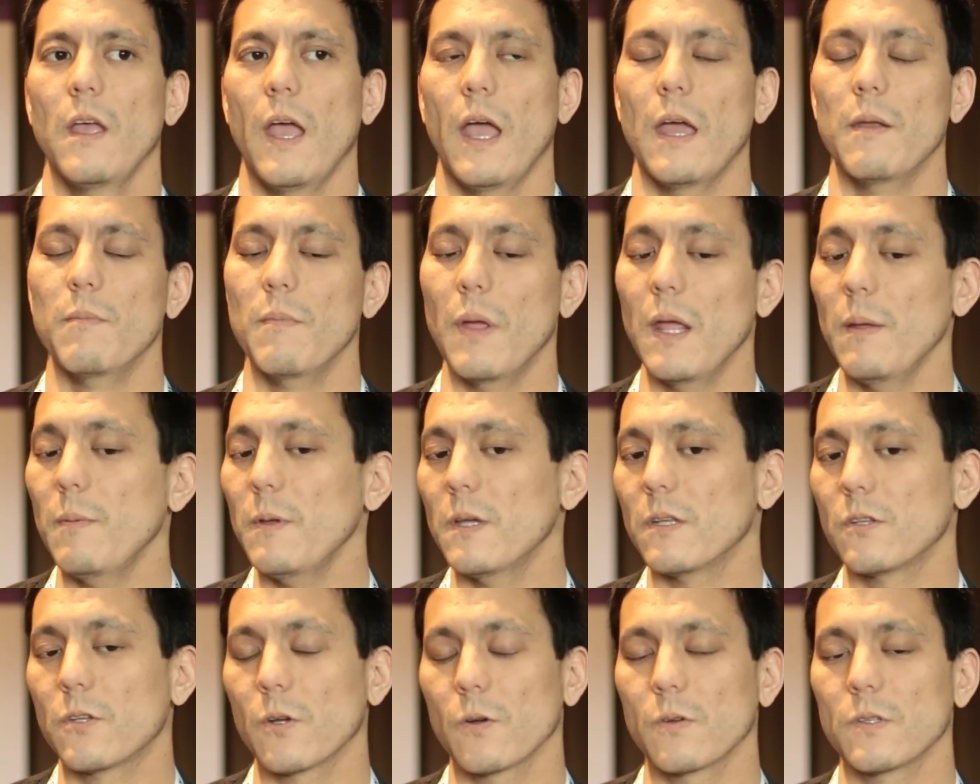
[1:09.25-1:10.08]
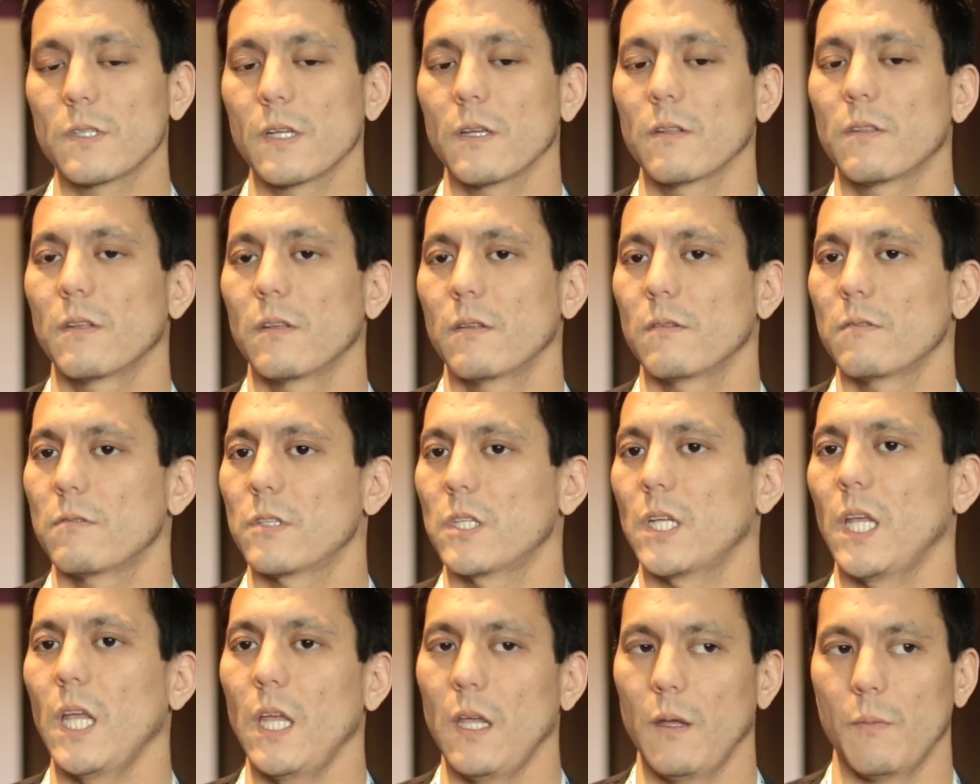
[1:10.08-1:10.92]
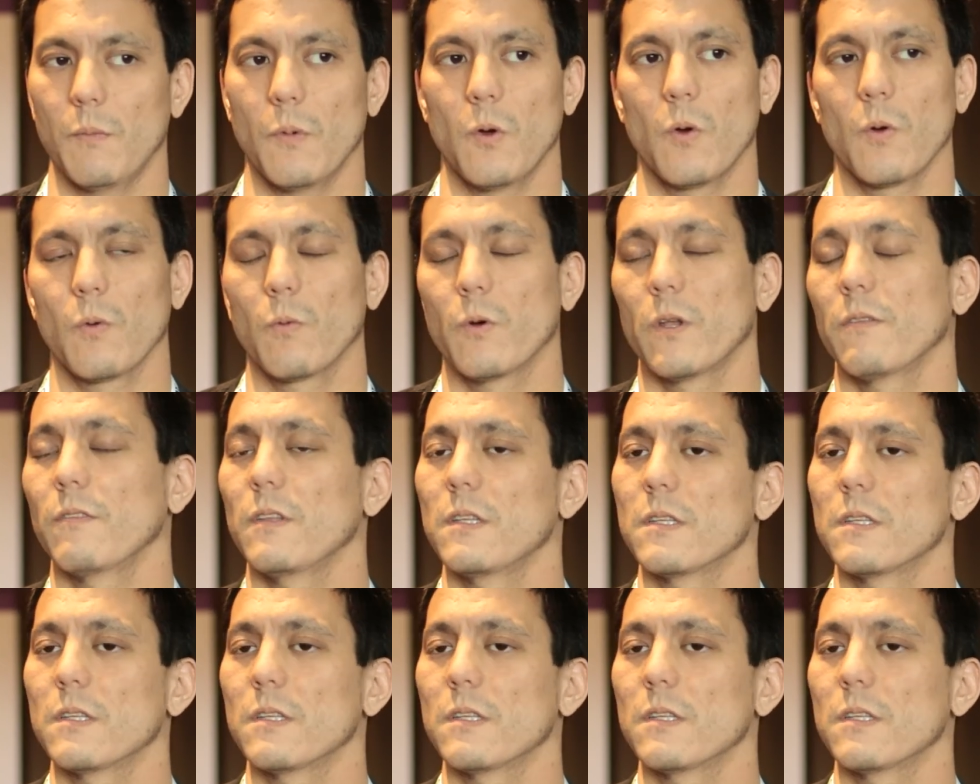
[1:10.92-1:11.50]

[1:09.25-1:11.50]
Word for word: And maybe it turns out that Scheme or one of